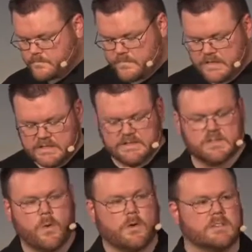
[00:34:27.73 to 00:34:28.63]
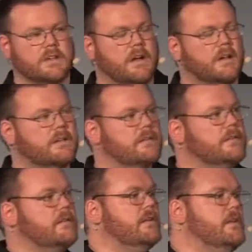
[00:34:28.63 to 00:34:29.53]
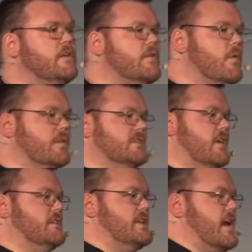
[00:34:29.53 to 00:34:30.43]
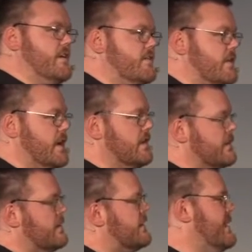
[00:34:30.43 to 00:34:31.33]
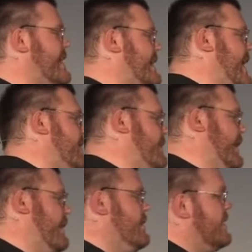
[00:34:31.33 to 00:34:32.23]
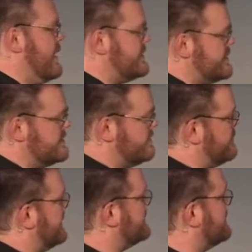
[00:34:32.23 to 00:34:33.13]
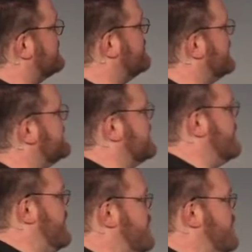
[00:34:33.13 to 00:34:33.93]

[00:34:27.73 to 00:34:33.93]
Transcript: This is cortisol. Cortisol is not your friend. It can be. I shouldn't be so simplistic with it, but